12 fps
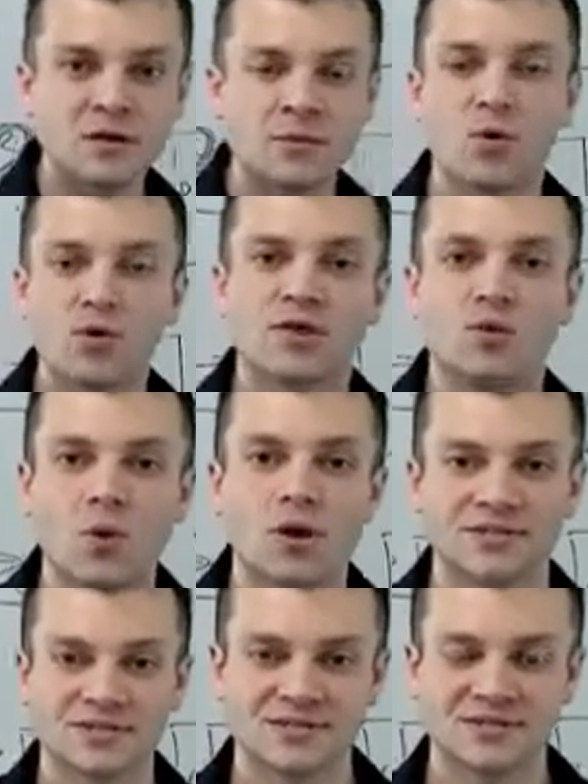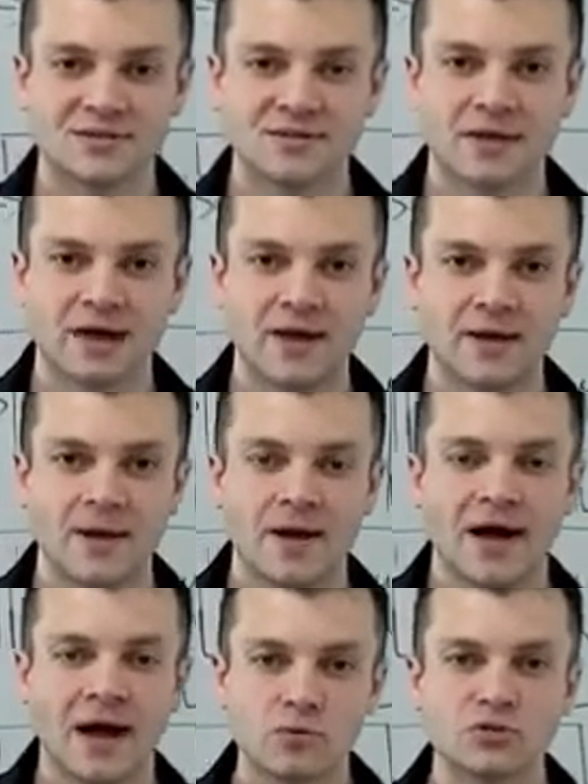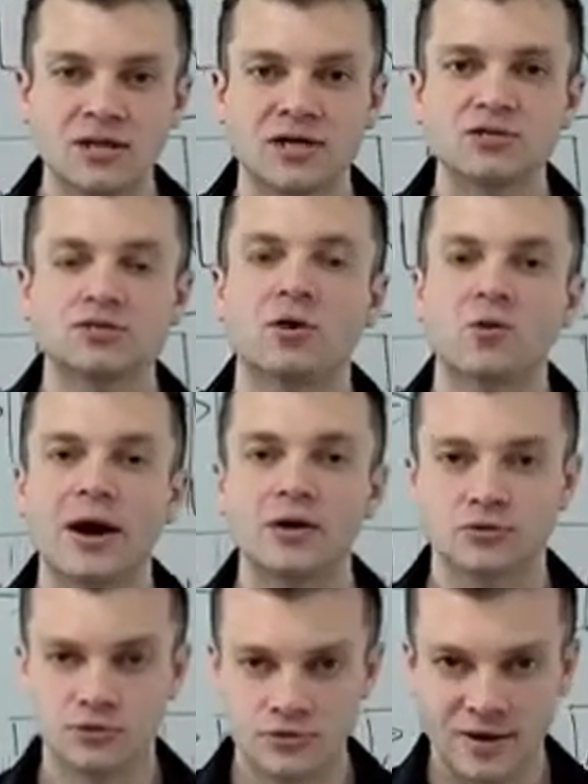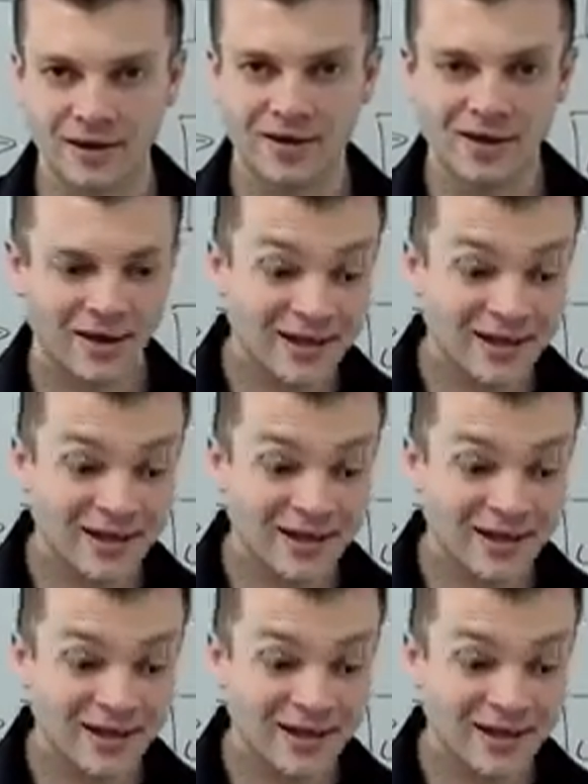more than once, okay? How would you like to know how to do that?